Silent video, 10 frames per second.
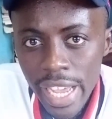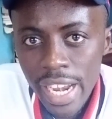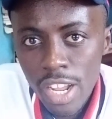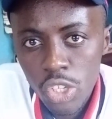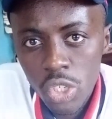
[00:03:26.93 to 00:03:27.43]

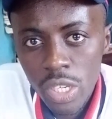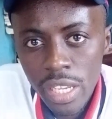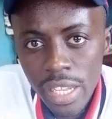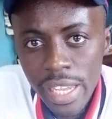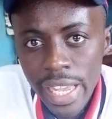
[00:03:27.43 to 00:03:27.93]

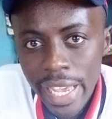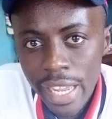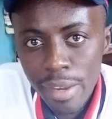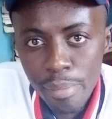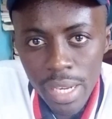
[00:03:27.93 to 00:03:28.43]
energy
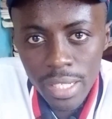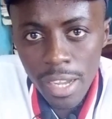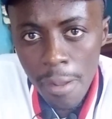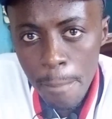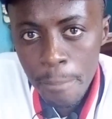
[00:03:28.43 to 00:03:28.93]
and
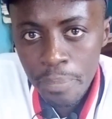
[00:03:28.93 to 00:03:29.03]
matter.